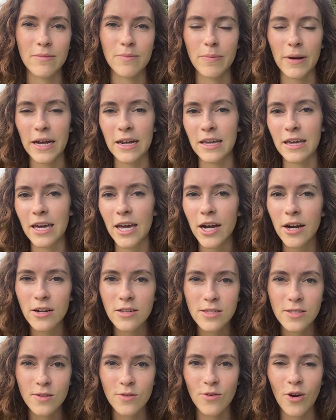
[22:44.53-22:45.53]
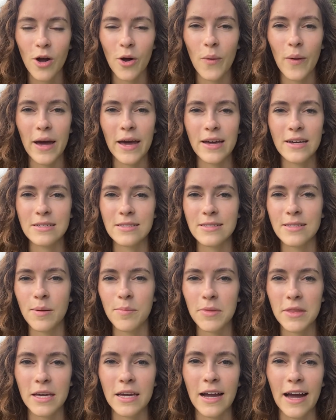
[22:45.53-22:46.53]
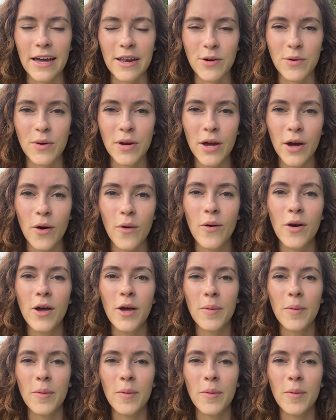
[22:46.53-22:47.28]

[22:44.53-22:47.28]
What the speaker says: biting carrots the wrong way, something, I don't know.